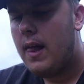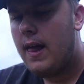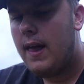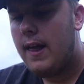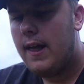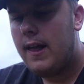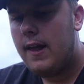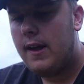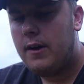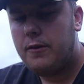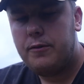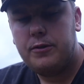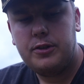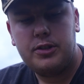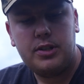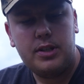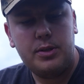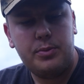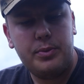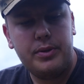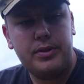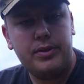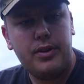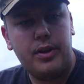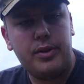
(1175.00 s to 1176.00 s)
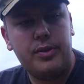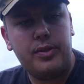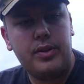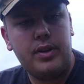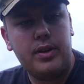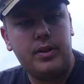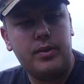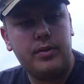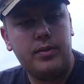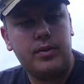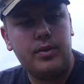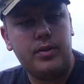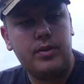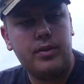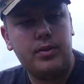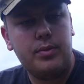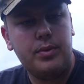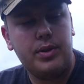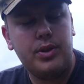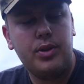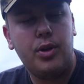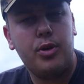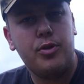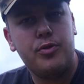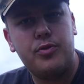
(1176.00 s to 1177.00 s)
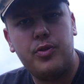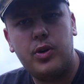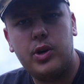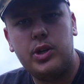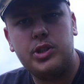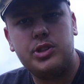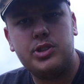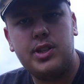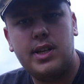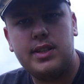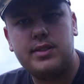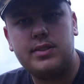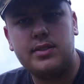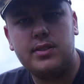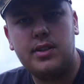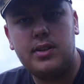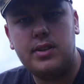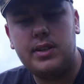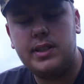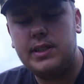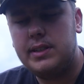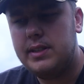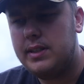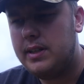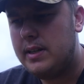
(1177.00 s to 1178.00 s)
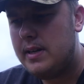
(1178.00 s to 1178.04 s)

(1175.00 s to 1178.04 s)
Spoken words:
obviously with no footage last night,